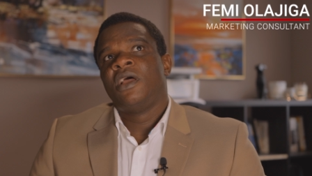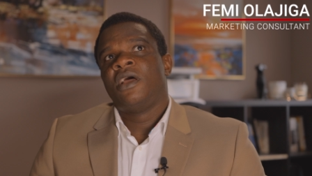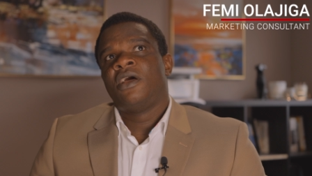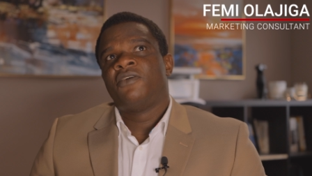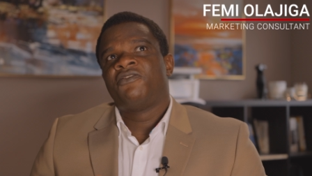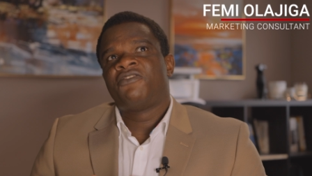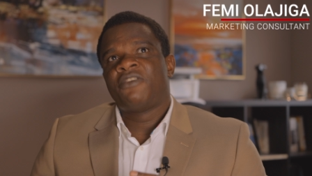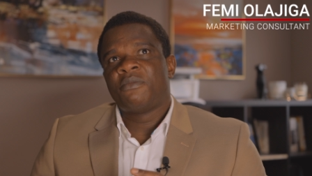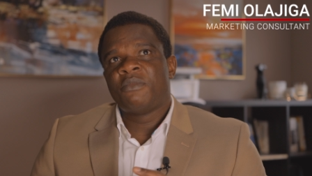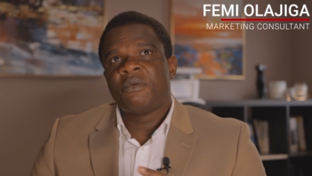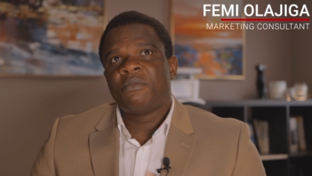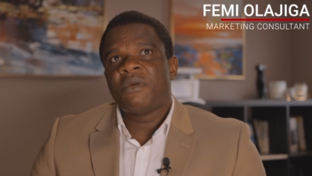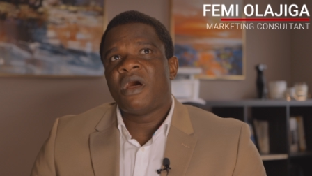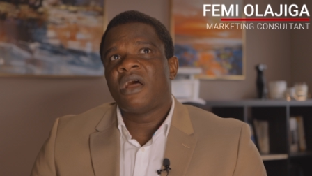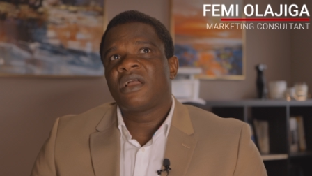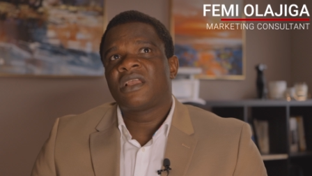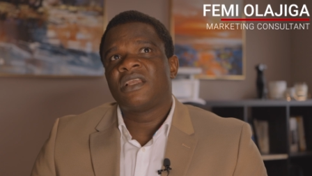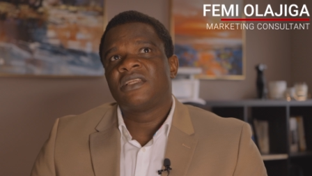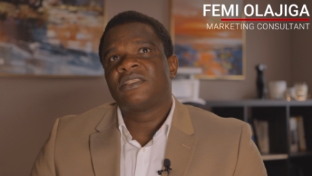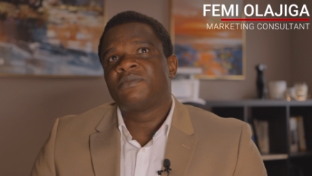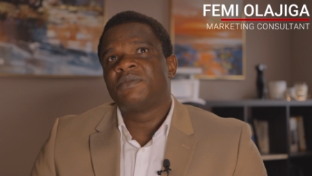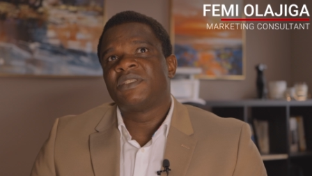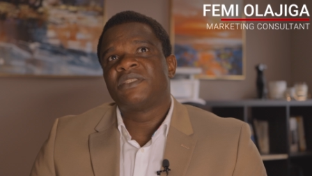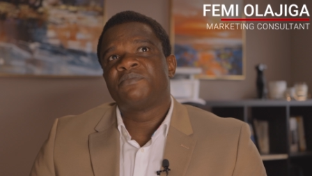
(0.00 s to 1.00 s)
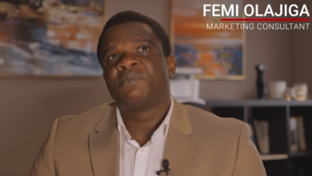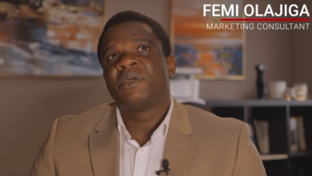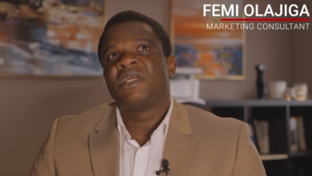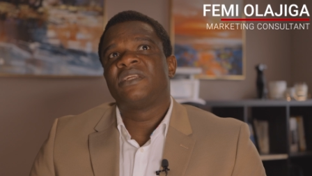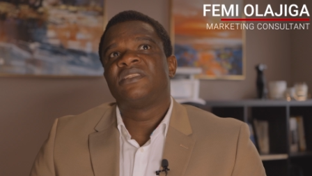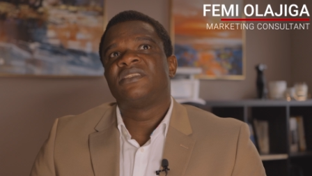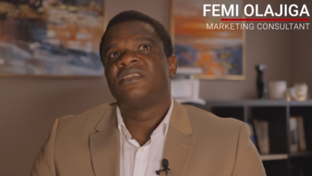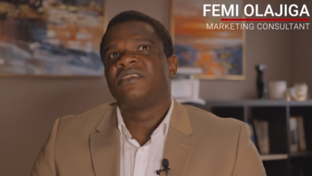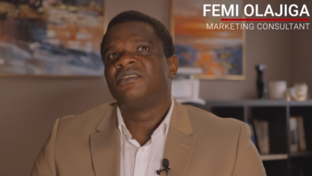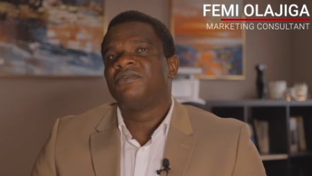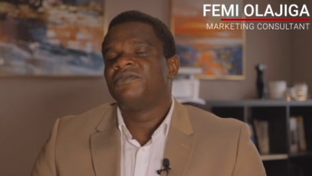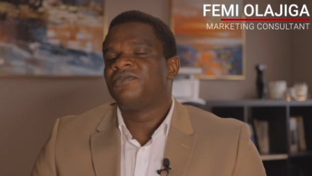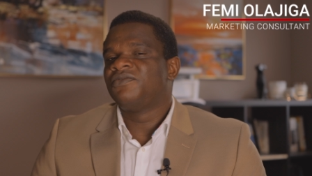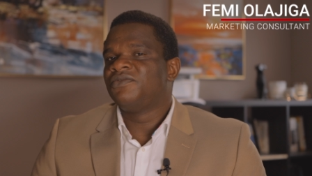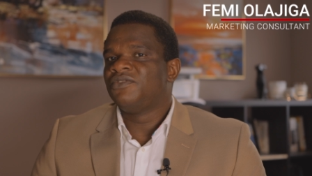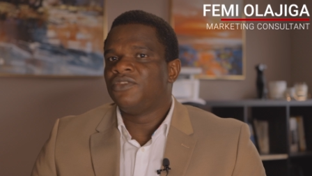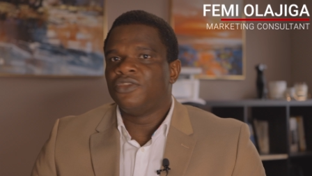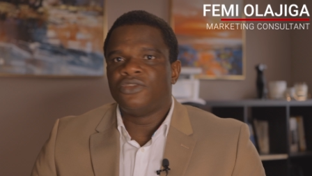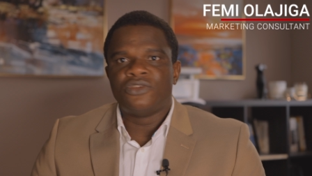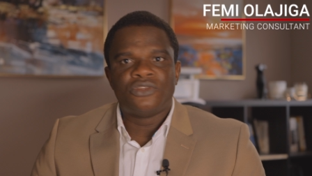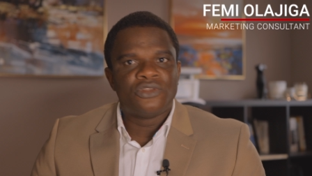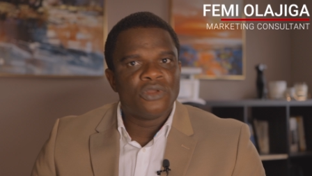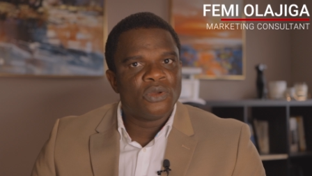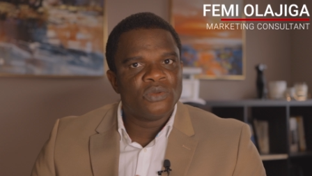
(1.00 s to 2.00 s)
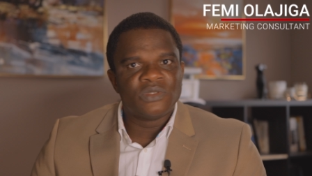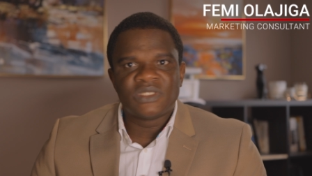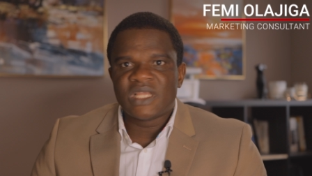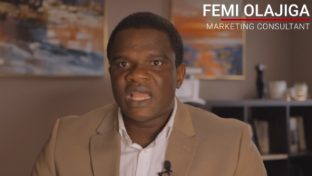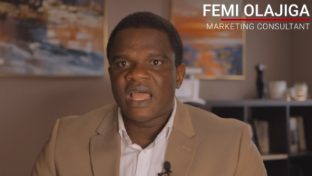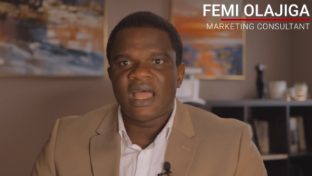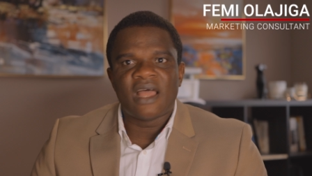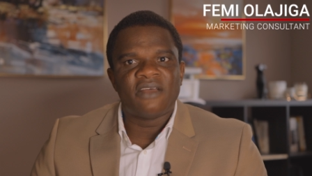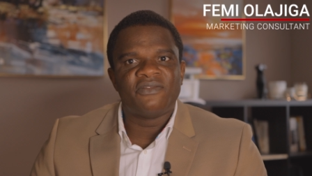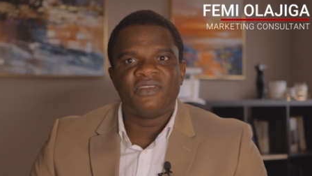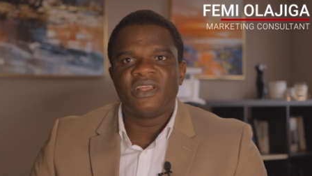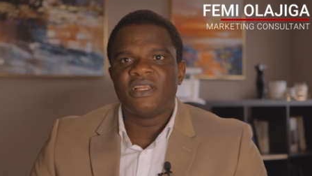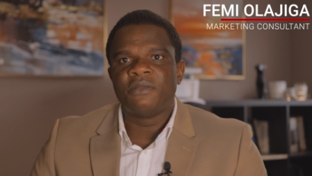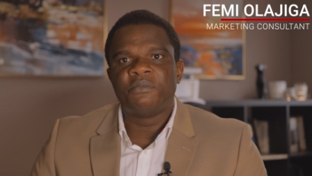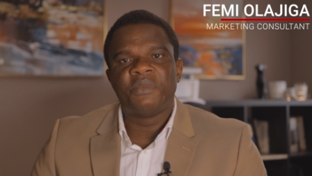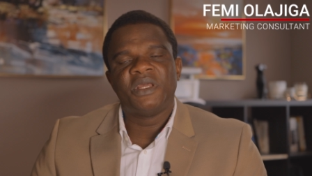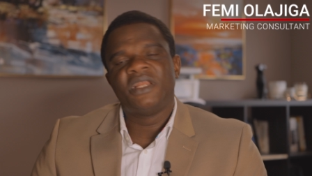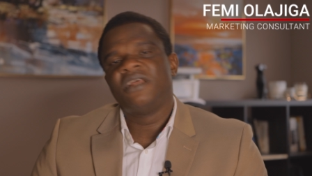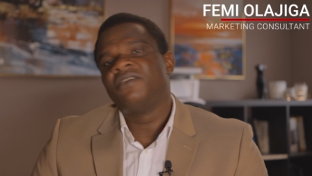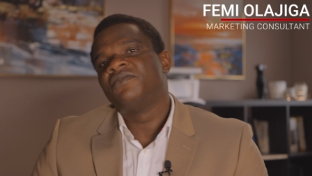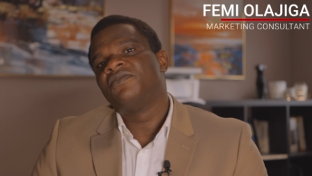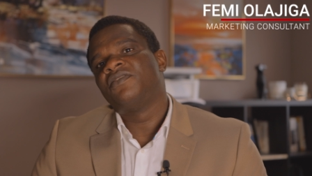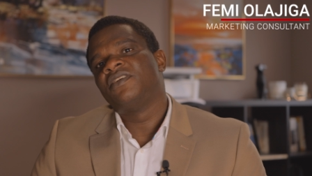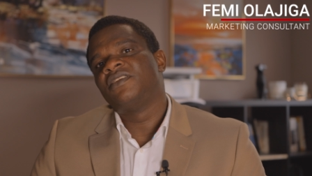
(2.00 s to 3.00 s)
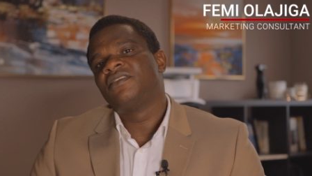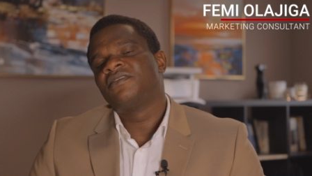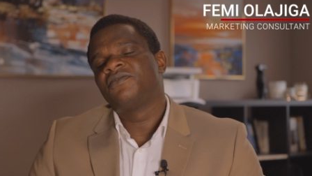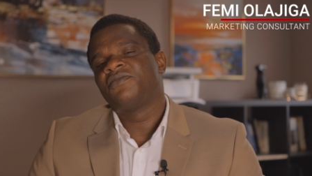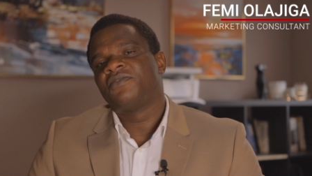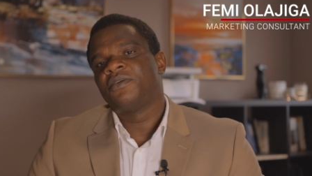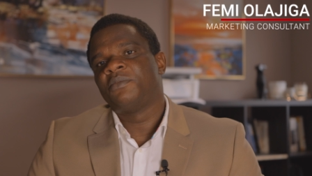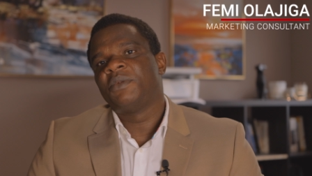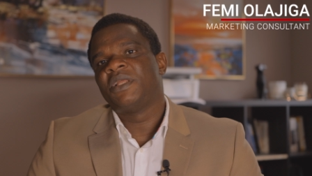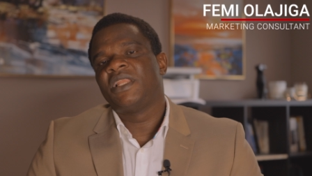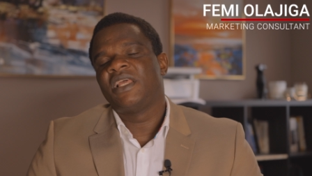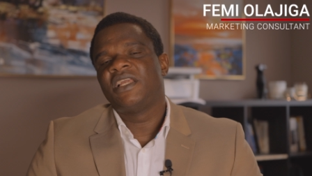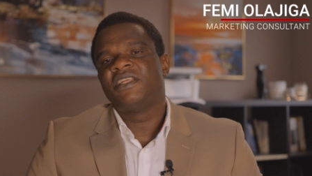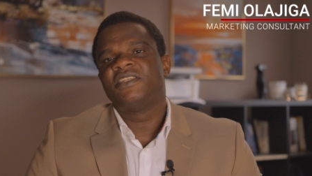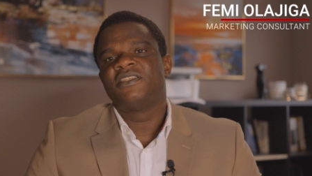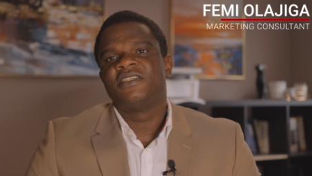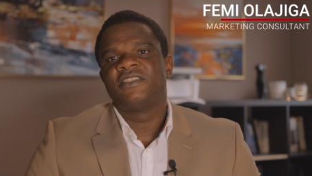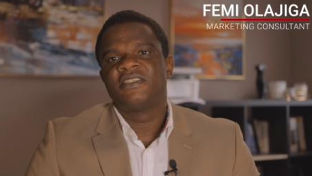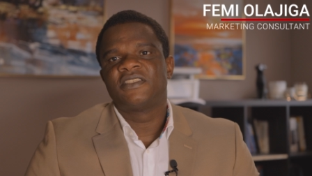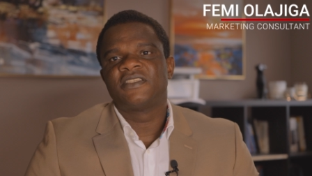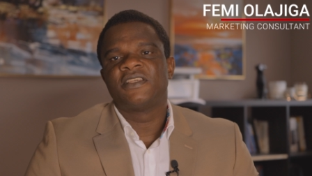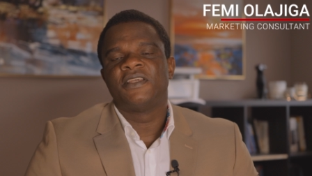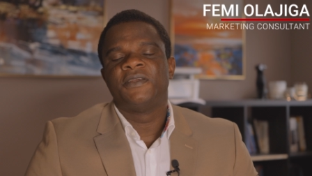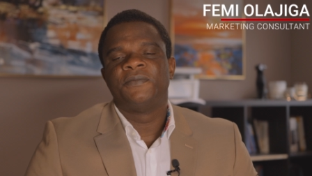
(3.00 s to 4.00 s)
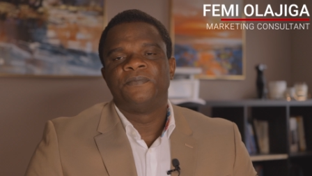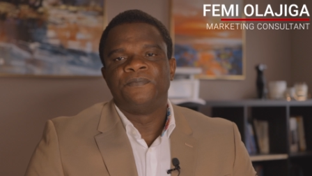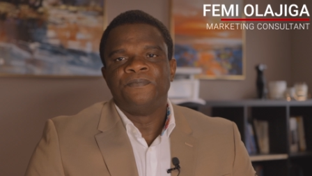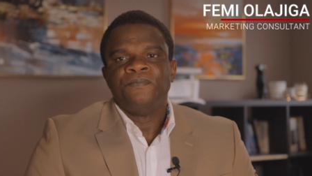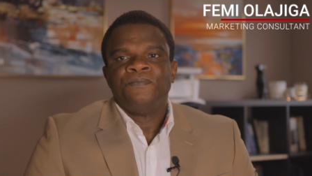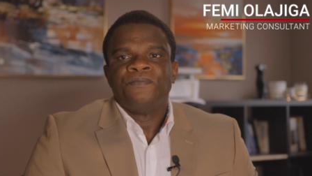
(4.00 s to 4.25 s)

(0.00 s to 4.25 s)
from a market perspective you don't have any benefits from an agency